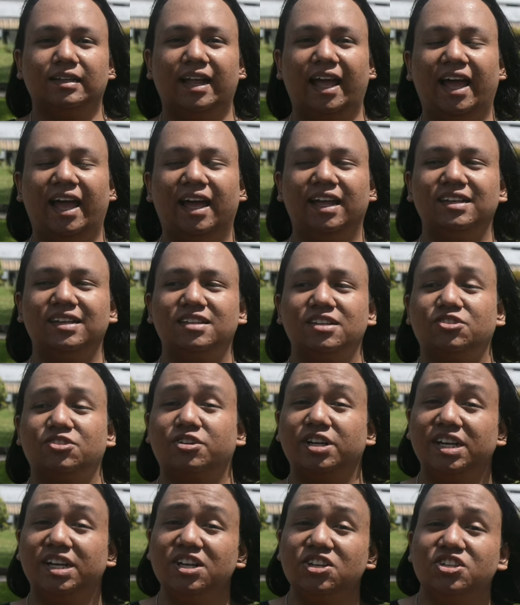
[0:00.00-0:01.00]
And
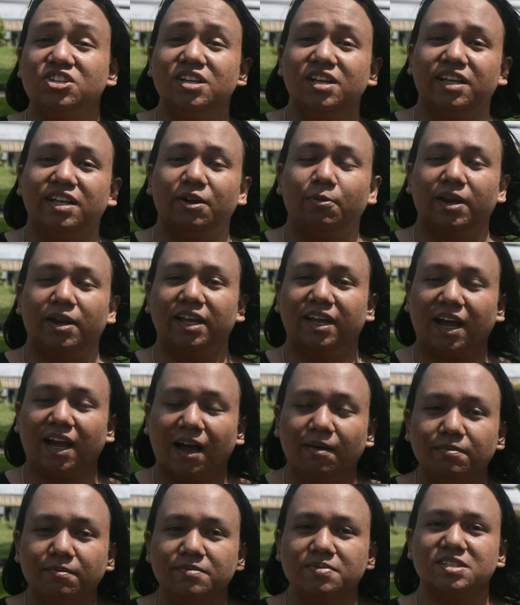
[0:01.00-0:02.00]
traditionally, when it
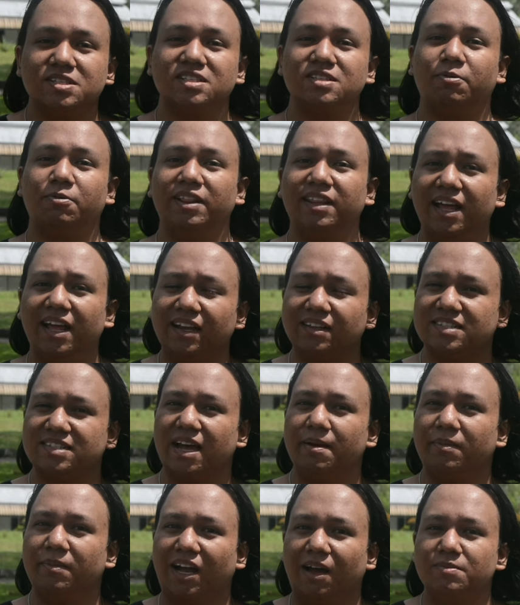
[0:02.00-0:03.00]
comes, when that
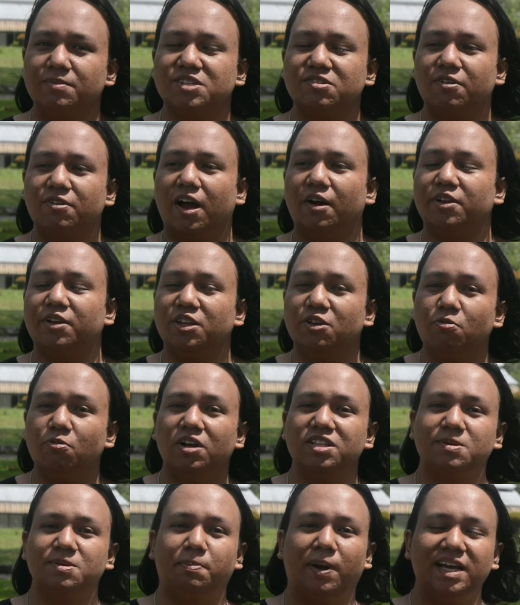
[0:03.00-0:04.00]
time comes around and you
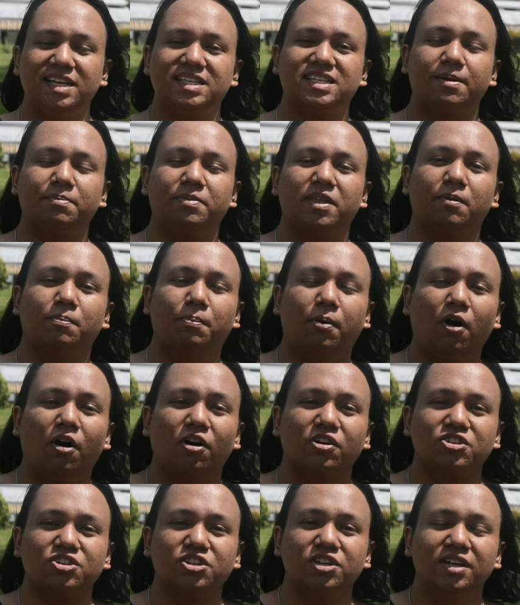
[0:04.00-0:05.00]
want to buy something
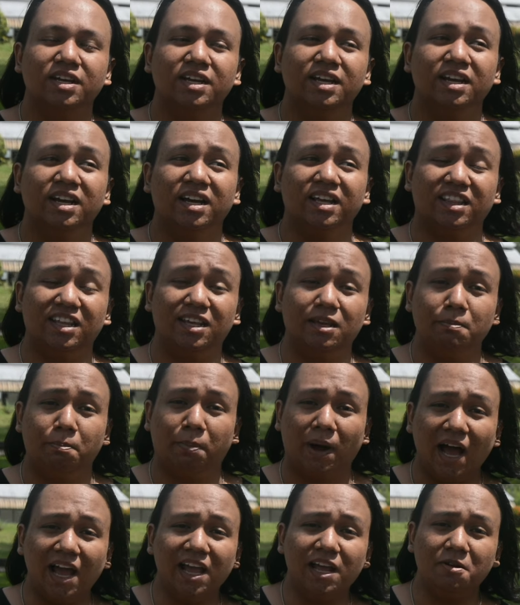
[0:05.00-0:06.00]
posh, the
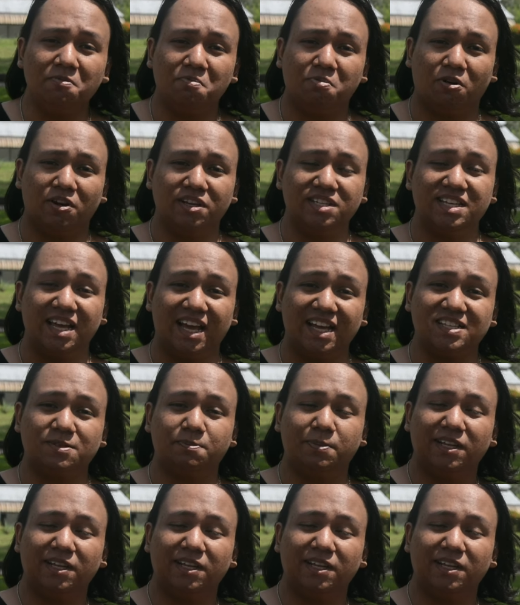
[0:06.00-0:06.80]
buy-in point has